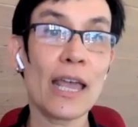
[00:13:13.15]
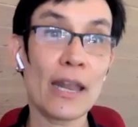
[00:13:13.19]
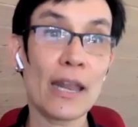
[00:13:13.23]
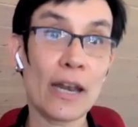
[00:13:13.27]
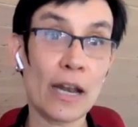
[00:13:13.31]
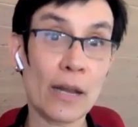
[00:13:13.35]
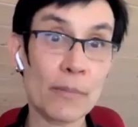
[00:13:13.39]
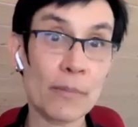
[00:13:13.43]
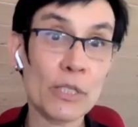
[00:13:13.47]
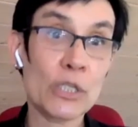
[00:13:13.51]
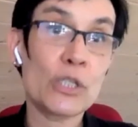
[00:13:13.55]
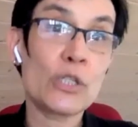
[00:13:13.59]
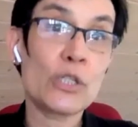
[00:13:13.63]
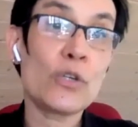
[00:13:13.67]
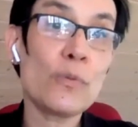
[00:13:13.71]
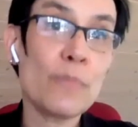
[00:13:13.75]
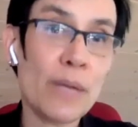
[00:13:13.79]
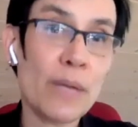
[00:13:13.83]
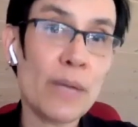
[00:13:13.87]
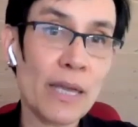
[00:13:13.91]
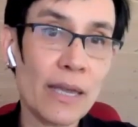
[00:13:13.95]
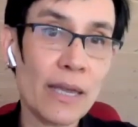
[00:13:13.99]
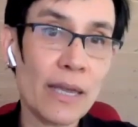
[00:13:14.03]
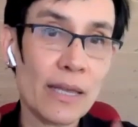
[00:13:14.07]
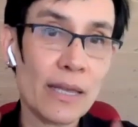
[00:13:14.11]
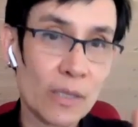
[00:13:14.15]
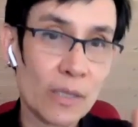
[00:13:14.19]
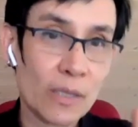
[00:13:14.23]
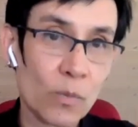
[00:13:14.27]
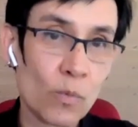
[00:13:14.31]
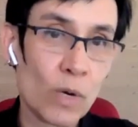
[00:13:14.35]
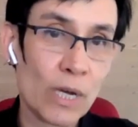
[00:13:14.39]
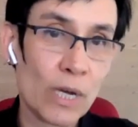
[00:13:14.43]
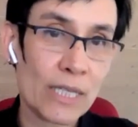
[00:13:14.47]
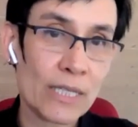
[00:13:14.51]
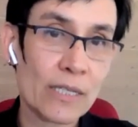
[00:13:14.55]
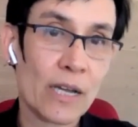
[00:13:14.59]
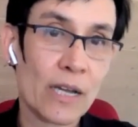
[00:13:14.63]
And I'm assuming it's a
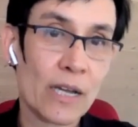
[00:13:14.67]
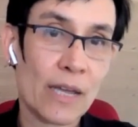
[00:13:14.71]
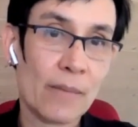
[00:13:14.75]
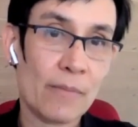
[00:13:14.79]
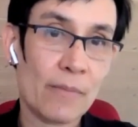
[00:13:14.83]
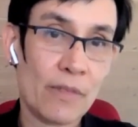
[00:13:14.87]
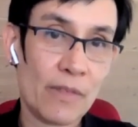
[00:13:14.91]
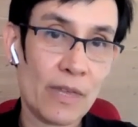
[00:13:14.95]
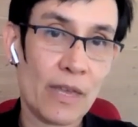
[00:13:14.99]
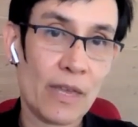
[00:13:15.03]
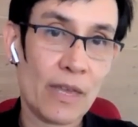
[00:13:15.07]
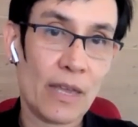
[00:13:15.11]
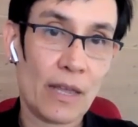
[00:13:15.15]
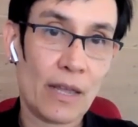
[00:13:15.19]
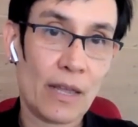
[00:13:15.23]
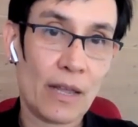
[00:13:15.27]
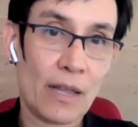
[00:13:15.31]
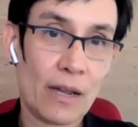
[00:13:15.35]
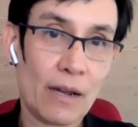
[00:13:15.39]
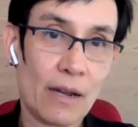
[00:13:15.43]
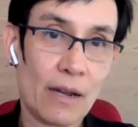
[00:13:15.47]
one-time thing.